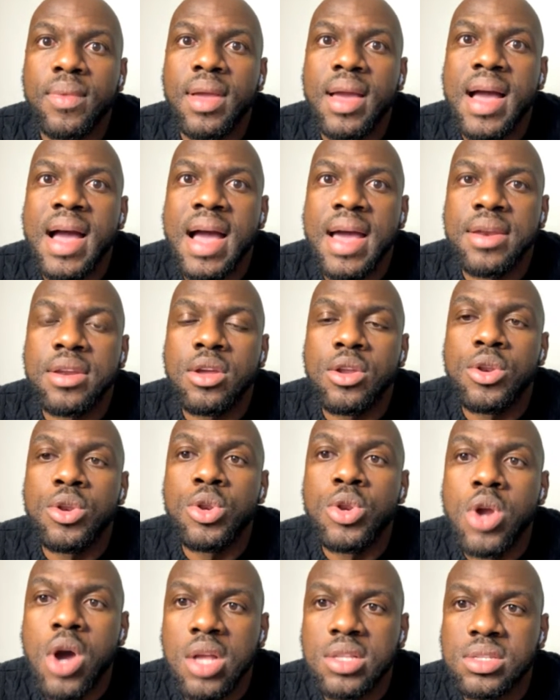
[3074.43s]
and
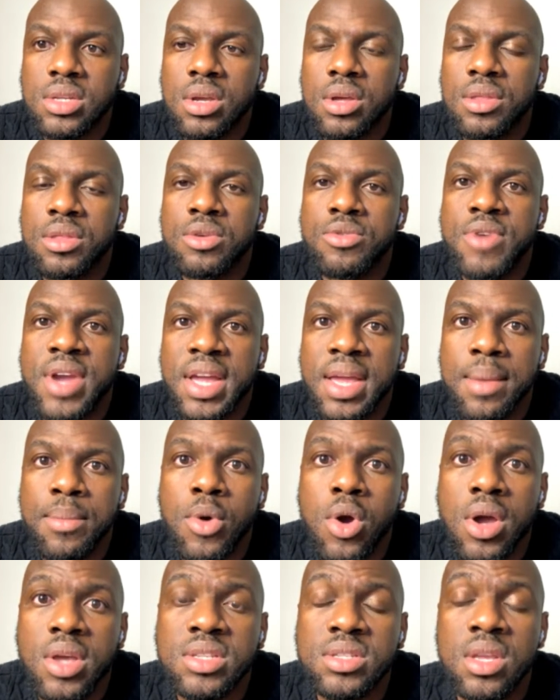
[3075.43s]
not the Reggae
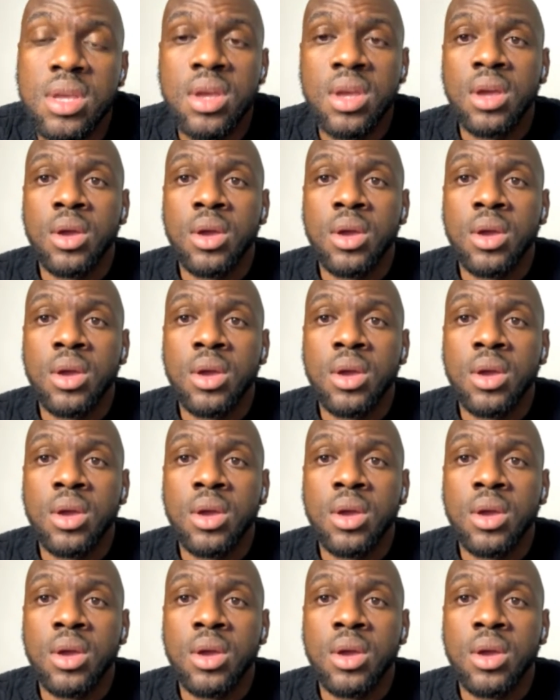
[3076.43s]
Boyz.